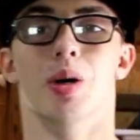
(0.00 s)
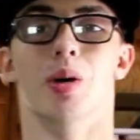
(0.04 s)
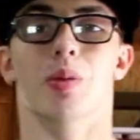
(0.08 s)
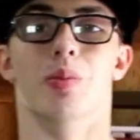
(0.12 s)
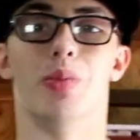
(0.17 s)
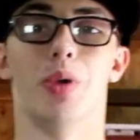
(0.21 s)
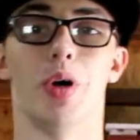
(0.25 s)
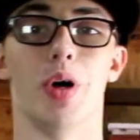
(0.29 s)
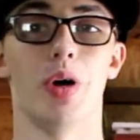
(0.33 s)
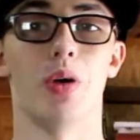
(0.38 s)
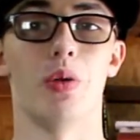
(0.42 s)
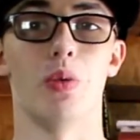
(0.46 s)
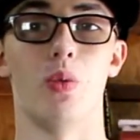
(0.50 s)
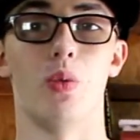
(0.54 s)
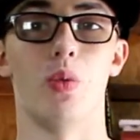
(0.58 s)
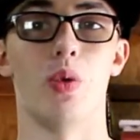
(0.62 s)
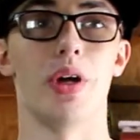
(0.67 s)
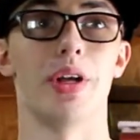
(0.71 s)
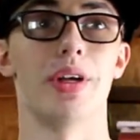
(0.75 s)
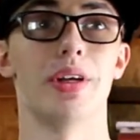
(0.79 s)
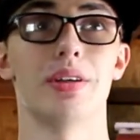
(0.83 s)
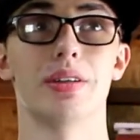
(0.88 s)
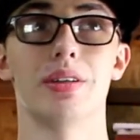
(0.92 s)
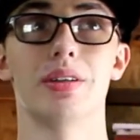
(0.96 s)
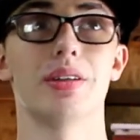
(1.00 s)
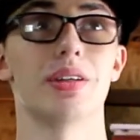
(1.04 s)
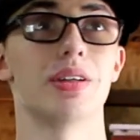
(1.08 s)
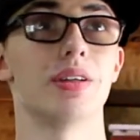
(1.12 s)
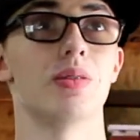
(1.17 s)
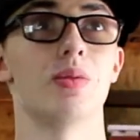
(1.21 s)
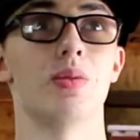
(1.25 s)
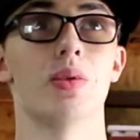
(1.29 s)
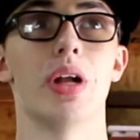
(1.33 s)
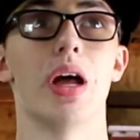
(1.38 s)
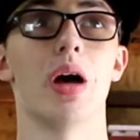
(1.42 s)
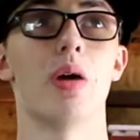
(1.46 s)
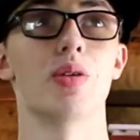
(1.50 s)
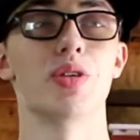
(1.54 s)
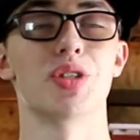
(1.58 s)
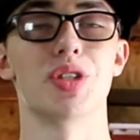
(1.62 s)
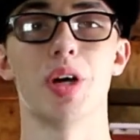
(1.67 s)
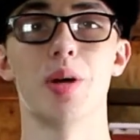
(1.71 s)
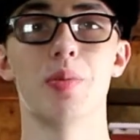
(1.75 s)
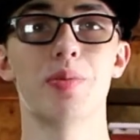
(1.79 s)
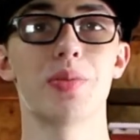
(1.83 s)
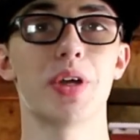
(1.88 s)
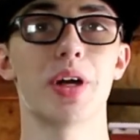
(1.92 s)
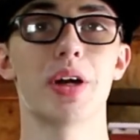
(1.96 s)
But when I was
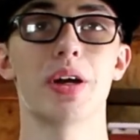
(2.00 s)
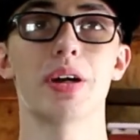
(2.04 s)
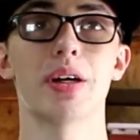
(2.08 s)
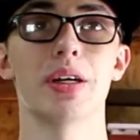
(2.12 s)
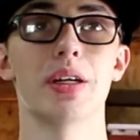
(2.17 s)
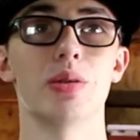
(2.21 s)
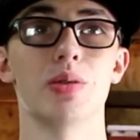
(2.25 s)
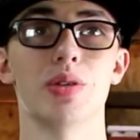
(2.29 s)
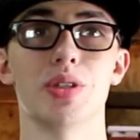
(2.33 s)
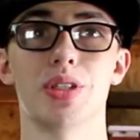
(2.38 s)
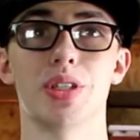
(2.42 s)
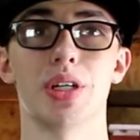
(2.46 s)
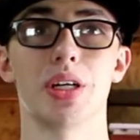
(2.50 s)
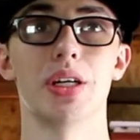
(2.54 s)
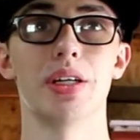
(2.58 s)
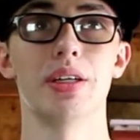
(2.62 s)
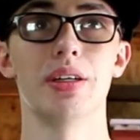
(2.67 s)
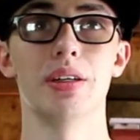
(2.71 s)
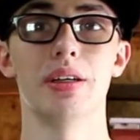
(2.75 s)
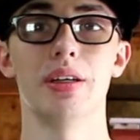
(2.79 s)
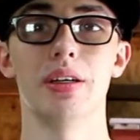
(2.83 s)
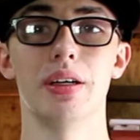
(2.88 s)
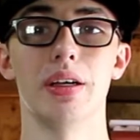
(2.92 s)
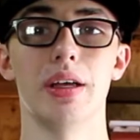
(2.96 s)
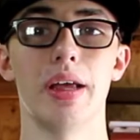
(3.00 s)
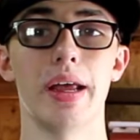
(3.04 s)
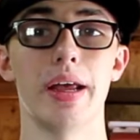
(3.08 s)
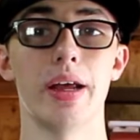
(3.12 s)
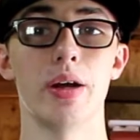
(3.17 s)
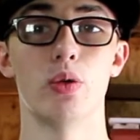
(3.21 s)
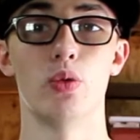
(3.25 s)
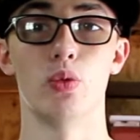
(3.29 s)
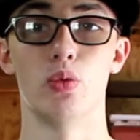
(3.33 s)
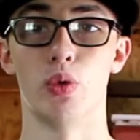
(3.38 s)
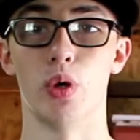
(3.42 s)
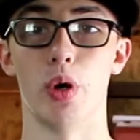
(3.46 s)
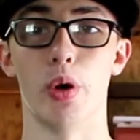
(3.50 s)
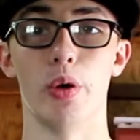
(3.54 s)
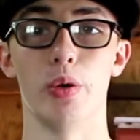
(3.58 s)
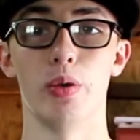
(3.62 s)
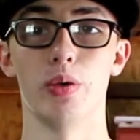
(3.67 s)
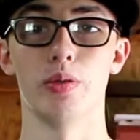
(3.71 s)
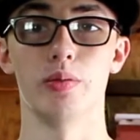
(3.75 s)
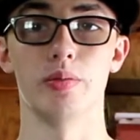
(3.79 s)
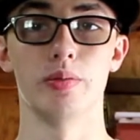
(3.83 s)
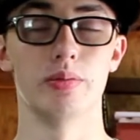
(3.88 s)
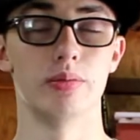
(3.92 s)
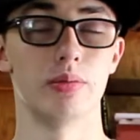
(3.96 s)
up there and it was done, it
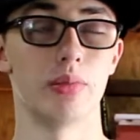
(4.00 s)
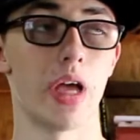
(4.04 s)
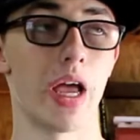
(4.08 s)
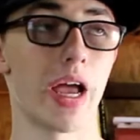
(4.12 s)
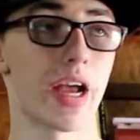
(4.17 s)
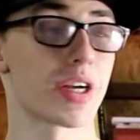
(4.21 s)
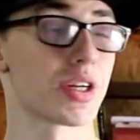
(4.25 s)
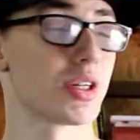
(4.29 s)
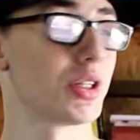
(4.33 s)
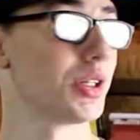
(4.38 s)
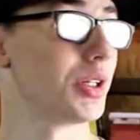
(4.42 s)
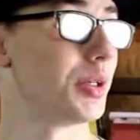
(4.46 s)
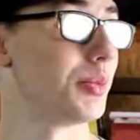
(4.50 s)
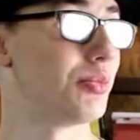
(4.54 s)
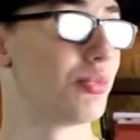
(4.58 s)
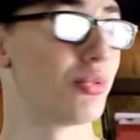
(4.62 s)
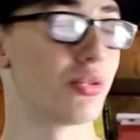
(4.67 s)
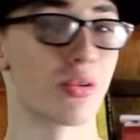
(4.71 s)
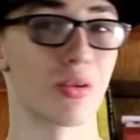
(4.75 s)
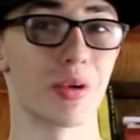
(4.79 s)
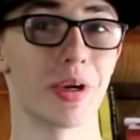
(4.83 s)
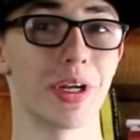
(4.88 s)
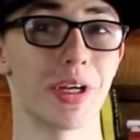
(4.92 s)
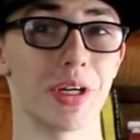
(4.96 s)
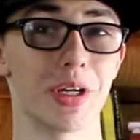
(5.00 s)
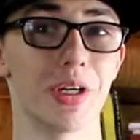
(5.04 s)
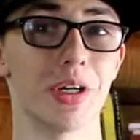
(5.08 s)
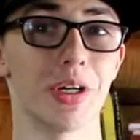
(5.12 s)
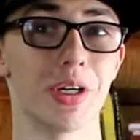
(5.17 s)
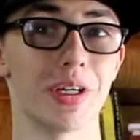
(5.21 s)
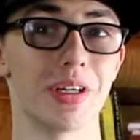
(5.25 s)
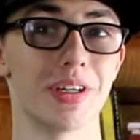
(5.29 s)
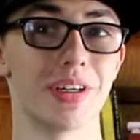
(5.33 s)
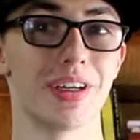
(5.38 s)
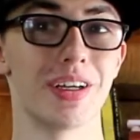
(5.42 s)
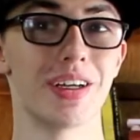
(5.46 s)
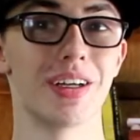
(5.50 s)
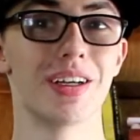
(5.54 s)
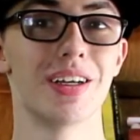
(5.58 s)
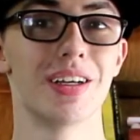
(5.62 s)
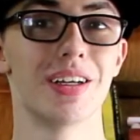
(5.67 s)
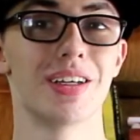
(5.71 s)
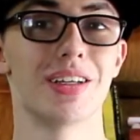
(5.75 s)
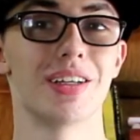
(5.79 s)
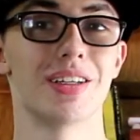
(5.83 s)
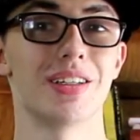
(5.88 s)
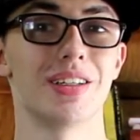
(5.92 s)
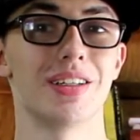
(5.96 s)
rode actually pretty good.
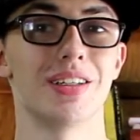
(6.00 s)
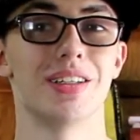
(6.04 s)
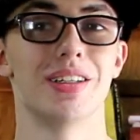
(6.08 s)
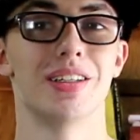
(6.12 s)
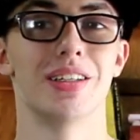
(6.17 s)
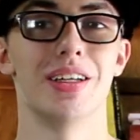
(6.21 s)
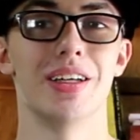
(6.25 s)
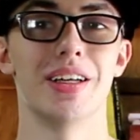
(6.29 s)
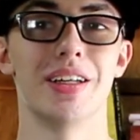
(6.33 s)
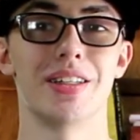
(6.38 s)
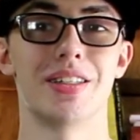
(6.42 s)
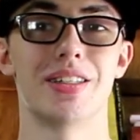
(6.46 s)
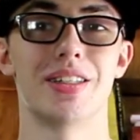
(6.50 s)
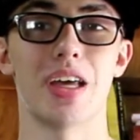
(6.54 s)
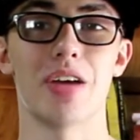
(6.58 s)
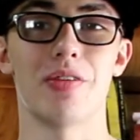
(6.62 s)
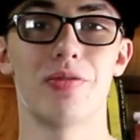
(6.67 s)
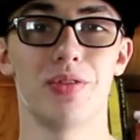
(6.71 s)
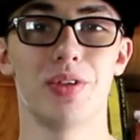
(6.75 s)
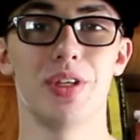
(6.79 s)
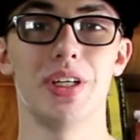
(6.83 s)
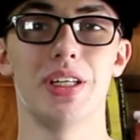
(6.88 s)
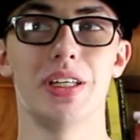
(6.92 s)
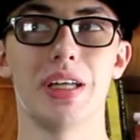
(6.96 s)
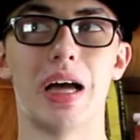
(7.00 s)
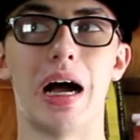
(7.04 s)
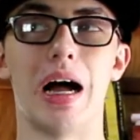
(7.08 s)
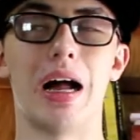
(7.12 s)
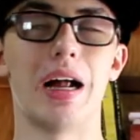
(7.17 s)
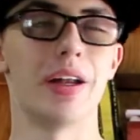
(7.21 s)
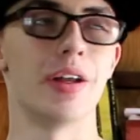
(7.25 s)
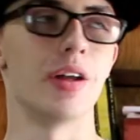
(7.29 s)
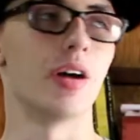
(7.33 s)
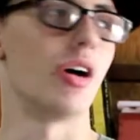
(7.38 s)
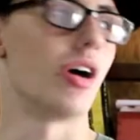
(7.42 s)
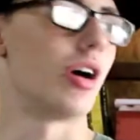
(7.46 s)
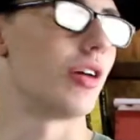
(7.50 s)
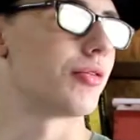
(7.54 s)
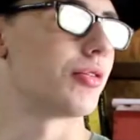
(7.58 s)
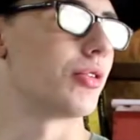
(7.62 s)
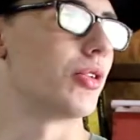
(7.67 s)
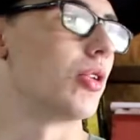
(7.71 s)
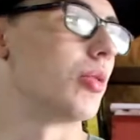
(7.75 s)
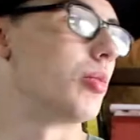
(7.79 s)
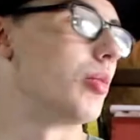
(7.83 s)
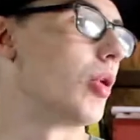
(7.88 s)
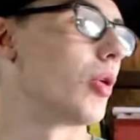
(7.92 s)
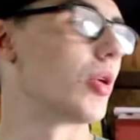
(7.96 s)
It's definitely not an
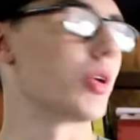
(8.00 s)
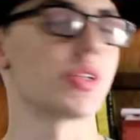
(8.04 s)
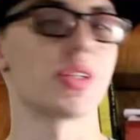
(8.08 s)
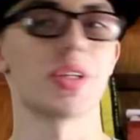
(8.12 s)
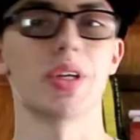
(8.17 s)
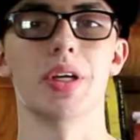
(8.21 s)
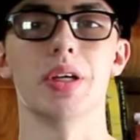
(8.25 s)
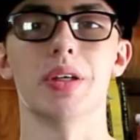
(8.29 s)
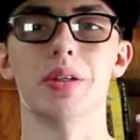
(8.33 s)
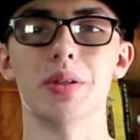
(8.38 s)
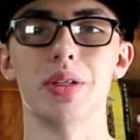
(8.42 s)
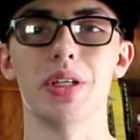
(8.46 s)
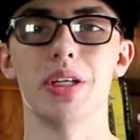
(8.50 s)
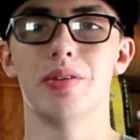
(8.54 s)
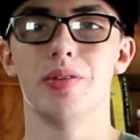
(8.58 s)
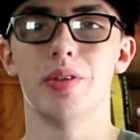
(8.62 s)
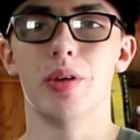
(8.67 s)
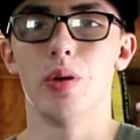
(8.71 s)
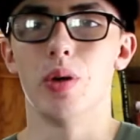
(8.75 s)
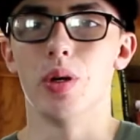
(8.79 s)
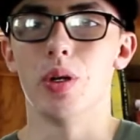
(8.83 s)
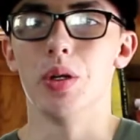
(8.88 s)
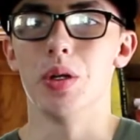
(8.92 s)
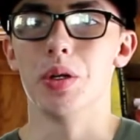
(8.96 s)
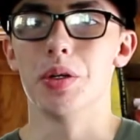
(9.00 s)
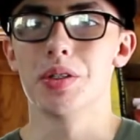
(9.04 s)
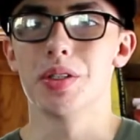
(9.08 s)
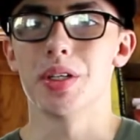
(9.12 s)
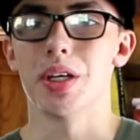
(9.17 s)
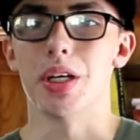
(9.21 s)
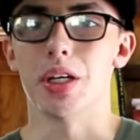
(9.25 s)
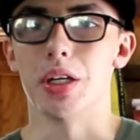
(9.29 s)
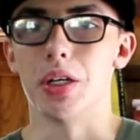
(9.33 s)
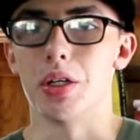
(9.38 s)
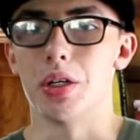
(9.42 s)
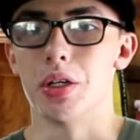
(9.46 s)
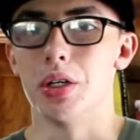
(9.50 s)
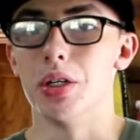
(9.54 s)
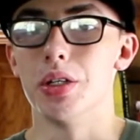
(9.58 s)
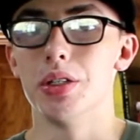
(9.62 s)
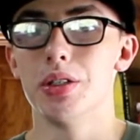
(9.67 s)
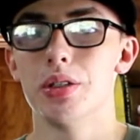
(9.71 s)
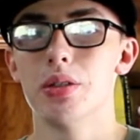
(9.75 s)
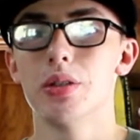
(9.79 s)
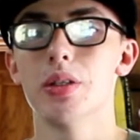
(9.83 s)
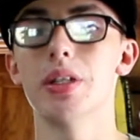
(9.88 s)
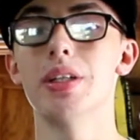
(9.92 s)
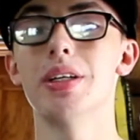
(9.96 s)
off-road motorcycle, even though it looks like it could
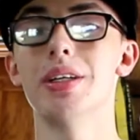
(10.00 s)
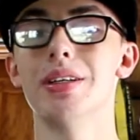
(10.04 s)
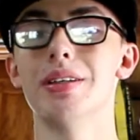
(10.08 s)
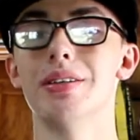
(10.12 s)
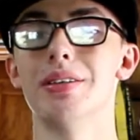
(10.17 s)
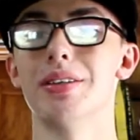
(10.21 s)
do it.